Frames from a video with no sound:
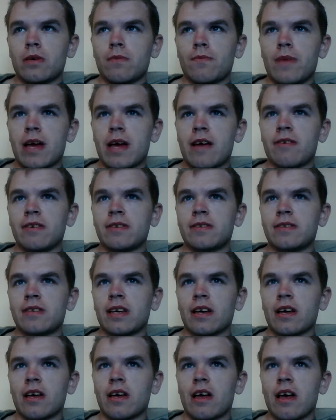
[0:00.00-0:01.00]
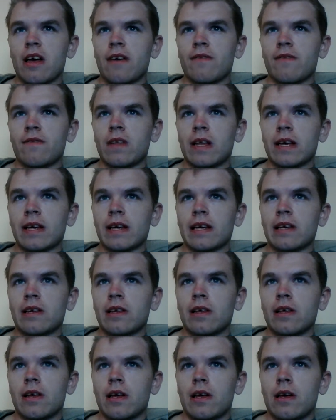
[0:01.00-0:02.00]
Peri's an Earthling.
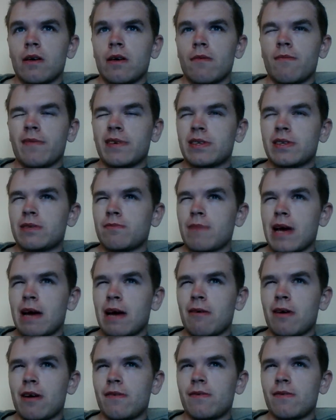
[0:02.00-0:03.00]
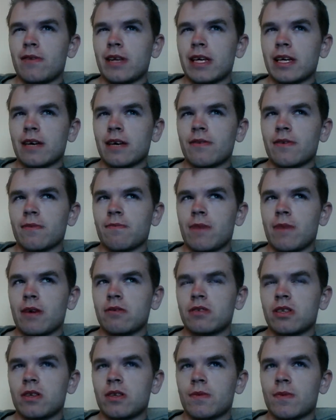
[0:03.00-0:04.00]
Is Mao Earthling? I think
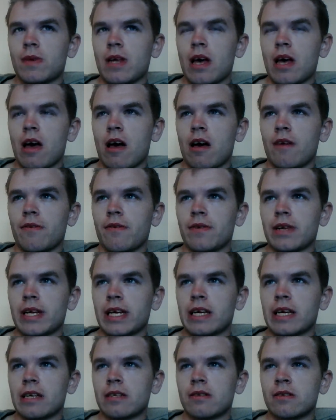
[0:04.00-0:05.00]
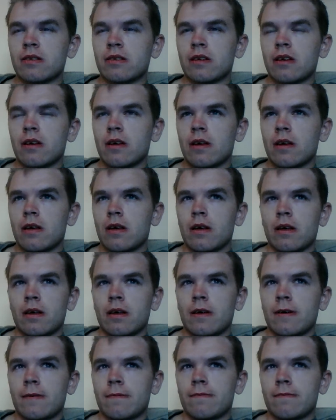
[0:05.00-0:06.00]
most of them are Earthlings.
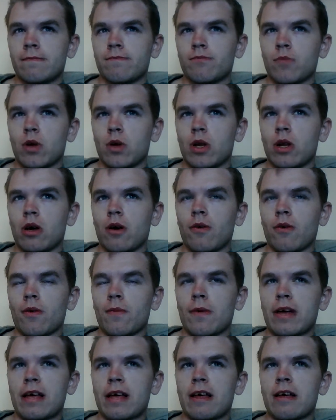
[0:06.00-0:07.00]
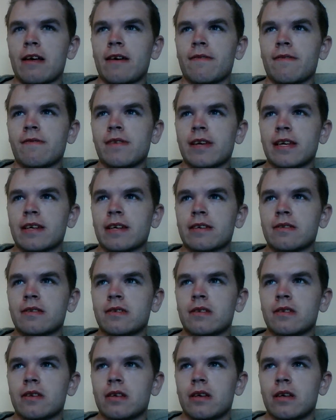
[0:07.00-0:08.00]
A lot of them are
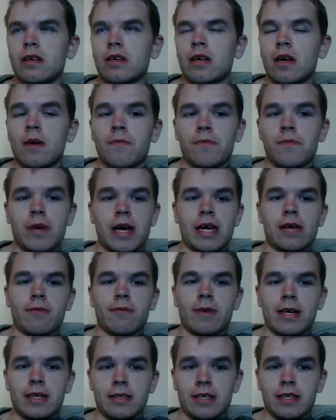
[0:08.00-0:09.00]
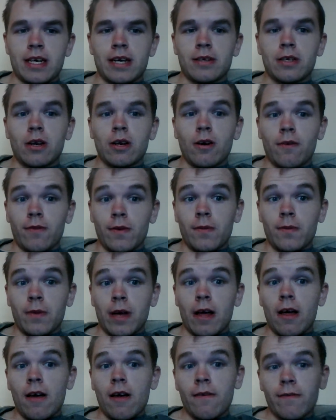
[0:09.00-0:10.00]
Earthlings. But anyways, yeah, there's a lot of them are
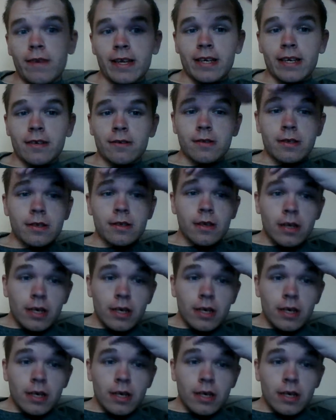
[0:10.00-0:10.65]
Earthlings.